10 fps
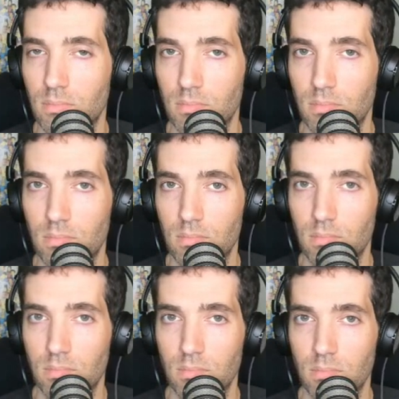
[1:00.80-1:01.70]

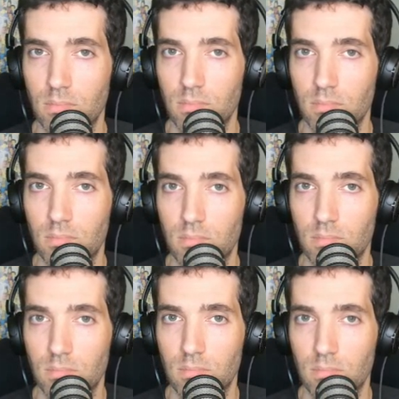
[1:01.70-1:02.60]

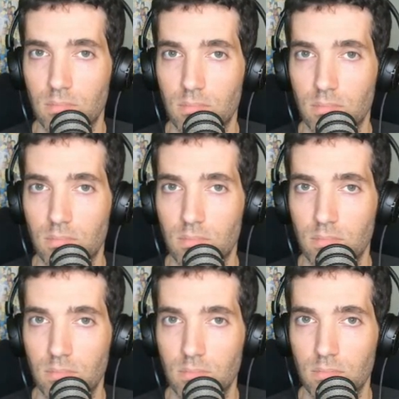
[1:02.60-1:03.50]

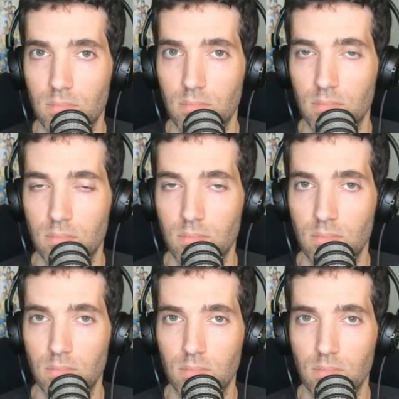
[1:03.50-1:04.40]

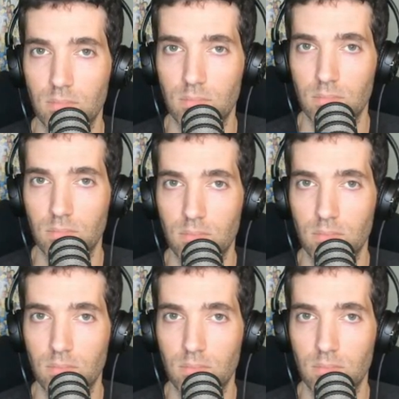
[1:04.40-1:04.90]
(silent)